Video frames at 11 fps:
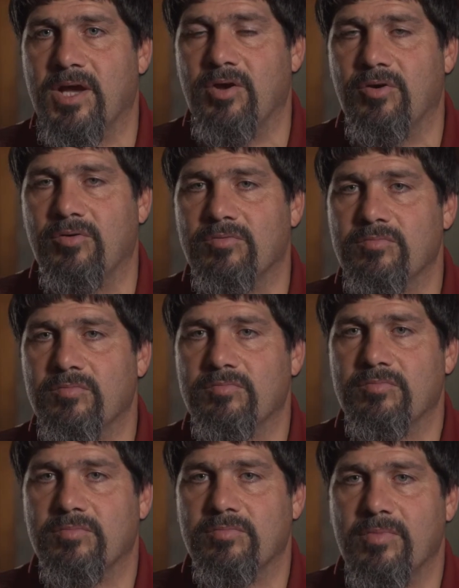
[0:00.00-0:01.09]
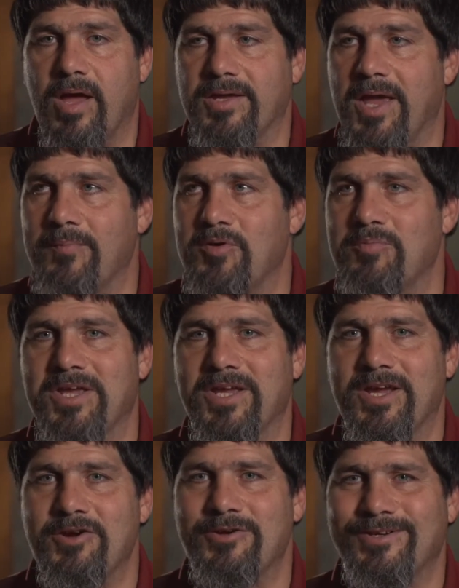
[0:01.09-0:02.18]
how I came to be
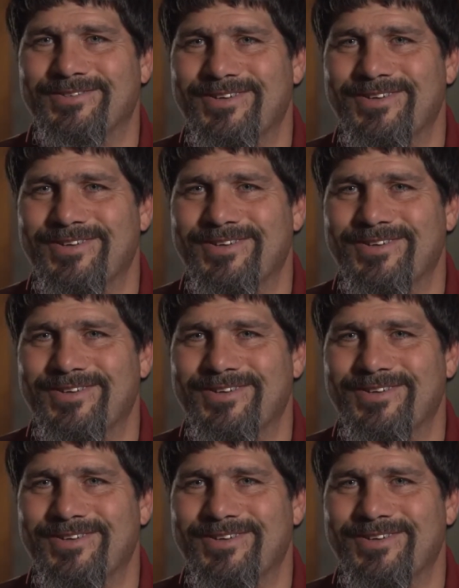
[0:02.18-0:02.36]
here.